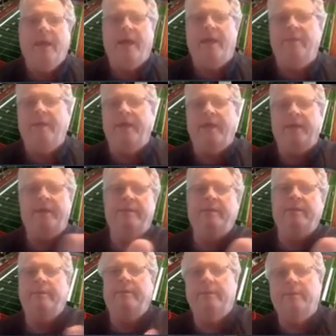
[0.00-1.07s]
And
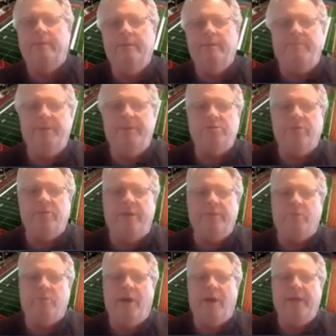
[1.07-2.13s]
then the picture on
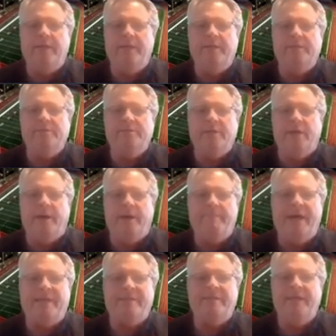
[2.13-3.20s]
the right is
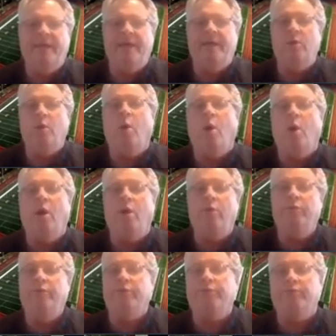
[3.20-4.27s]
at the end,
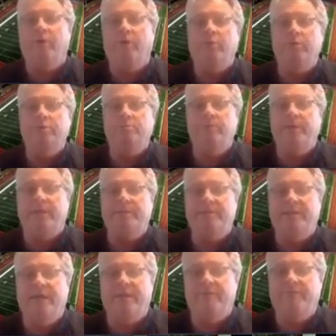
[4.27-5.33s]
all the throwers, we got
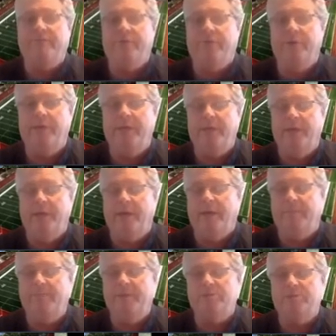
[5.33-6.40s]
together for
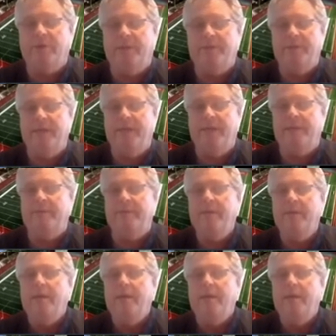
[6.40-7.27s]
a picture at the end.